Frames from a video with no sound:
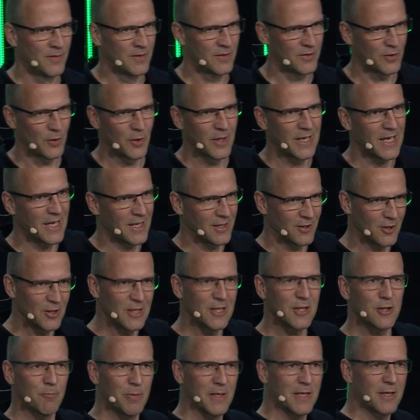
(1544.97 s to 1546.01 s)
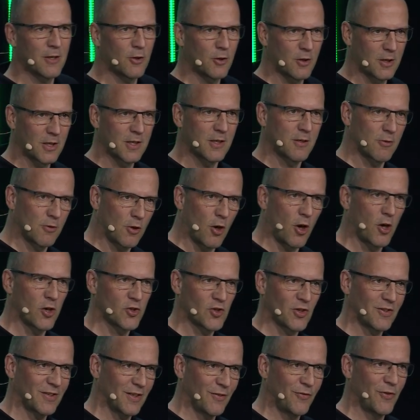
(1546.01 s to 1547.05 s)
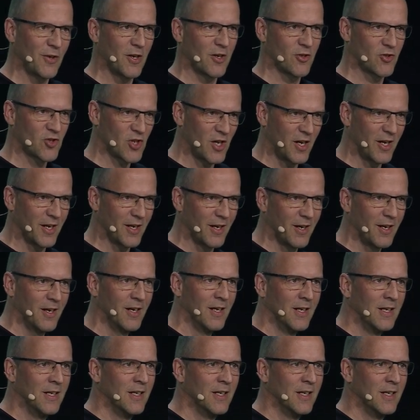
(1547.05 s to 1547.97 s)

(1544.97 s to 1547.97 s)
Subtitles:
So again, you need to be cautious if you're in China.